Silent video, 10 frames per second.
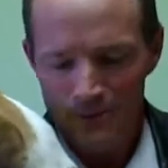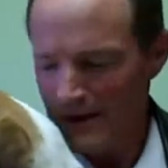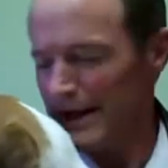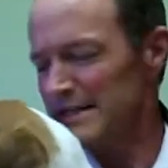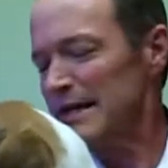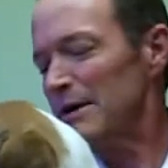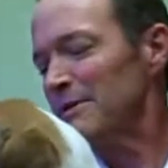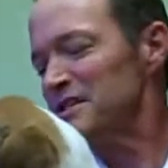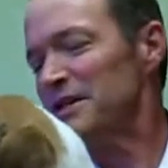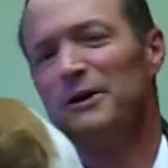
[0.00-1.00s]
Well, that's kind
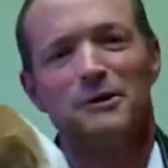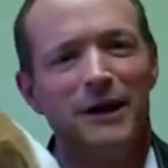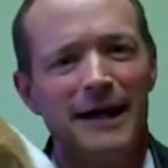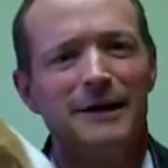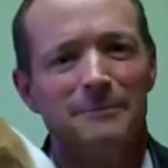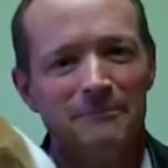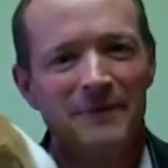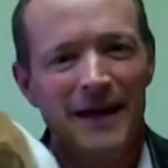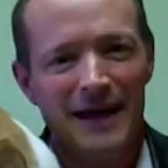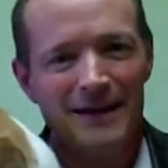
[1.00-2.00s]
of what she looked like.
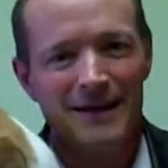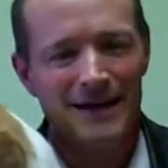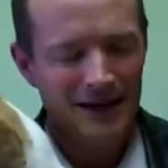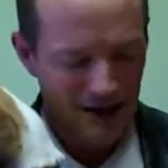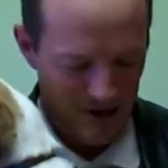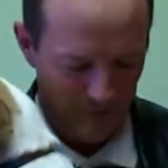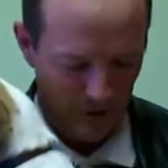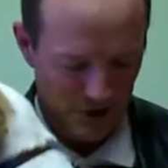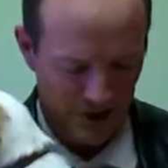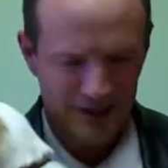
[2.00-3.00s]
And
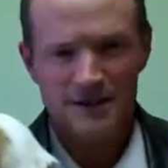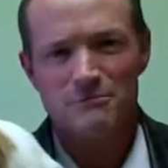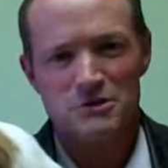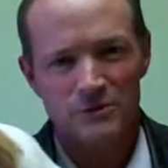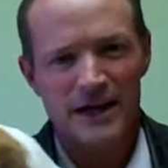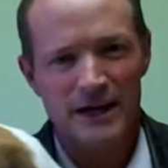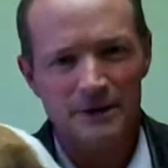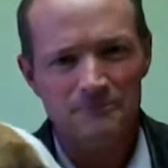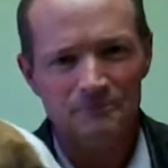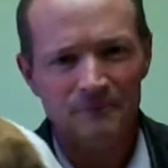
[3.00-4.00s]
fortunately, it was
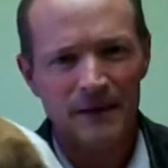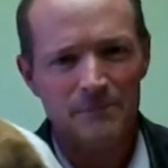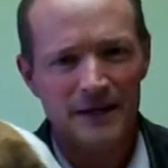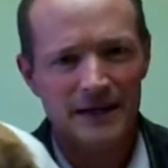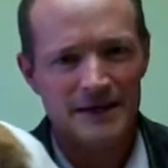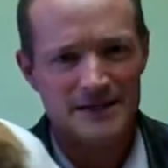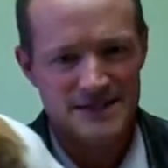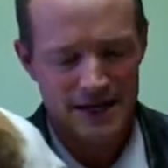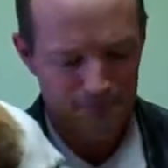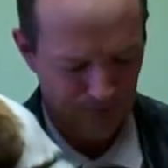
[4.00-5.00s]
raining
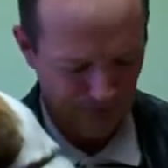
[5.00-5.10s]
because